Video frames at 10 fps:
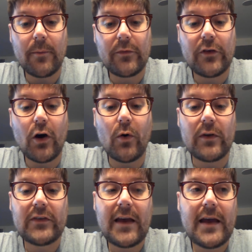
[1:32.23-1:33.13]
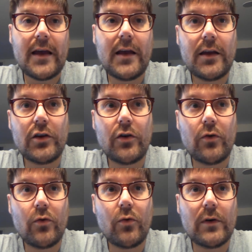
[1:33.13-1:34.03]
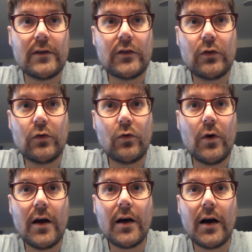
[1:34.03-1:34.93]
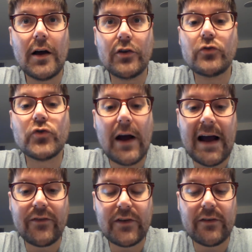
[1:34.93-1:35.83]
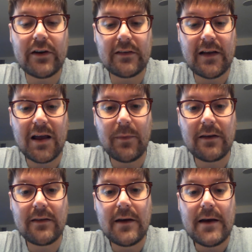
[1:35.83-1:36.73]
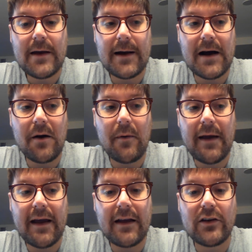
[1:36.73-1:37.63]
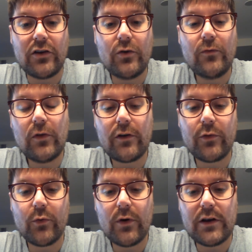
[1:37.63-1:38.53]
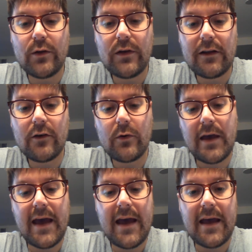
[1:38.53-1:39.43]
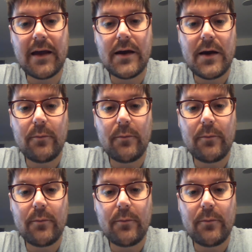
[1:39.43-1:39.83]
So say you do a new draft of an assignment and you've looked through it and you think it's okay,